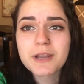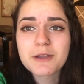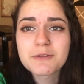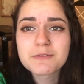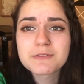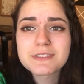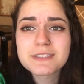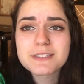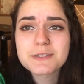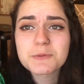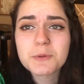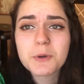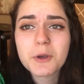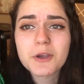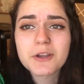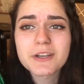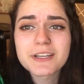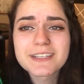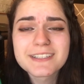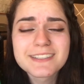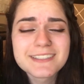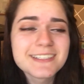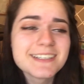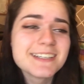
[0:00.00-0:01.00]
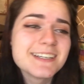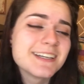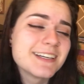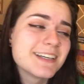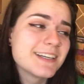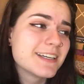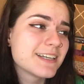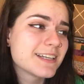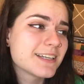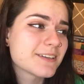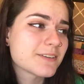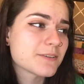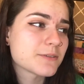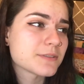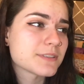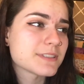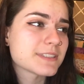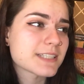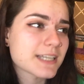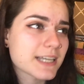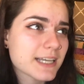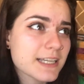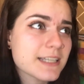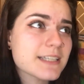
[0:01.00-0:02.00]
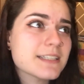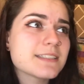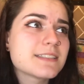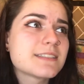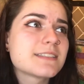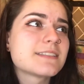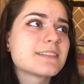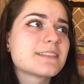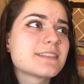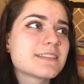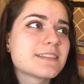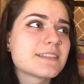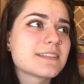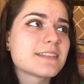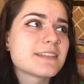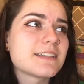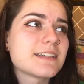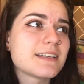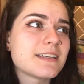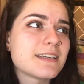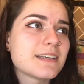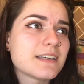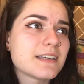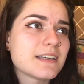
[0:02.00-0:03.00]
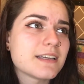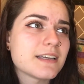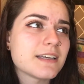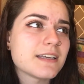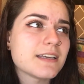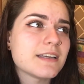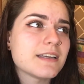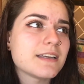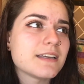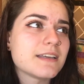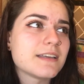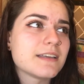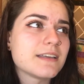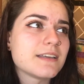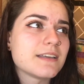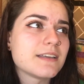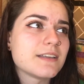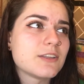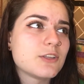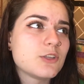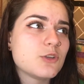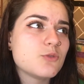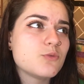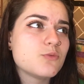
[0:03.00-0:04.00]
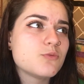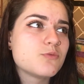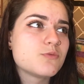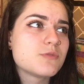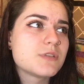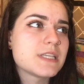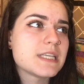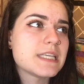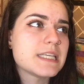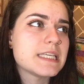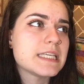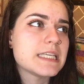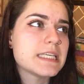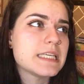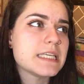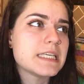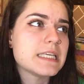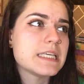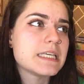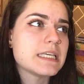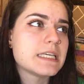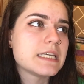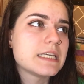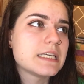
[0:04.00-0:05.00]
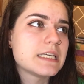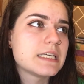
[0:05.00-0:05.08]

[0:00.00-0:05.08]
pronounce this word. It was S A U T E.